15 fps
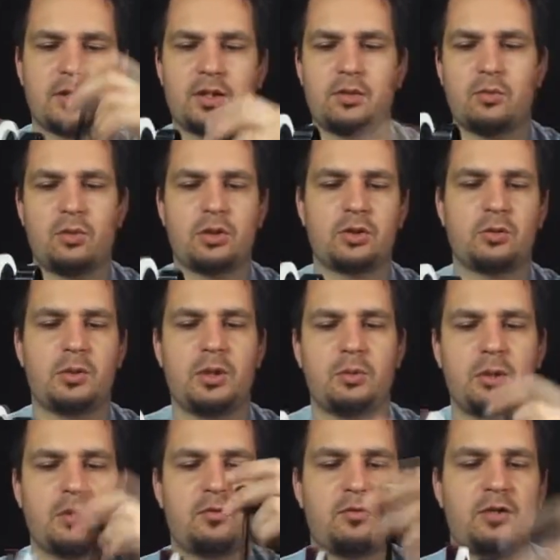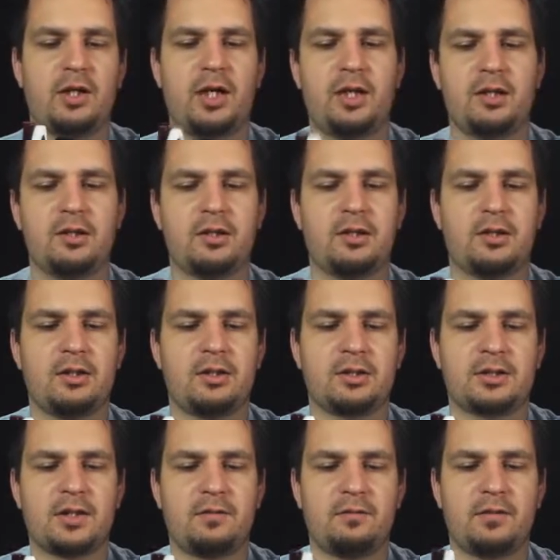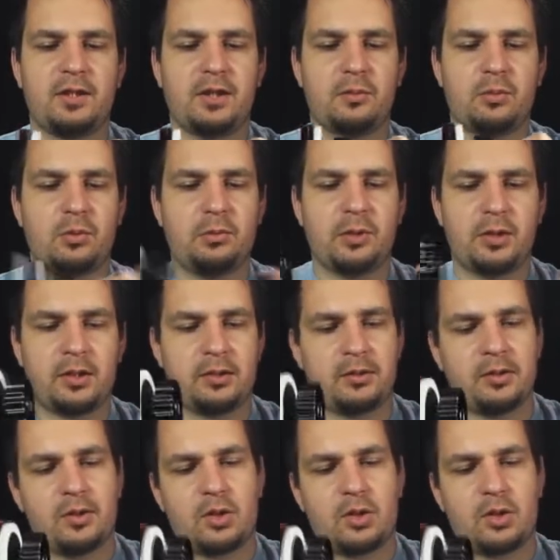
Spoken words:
It works really well for that, something that would be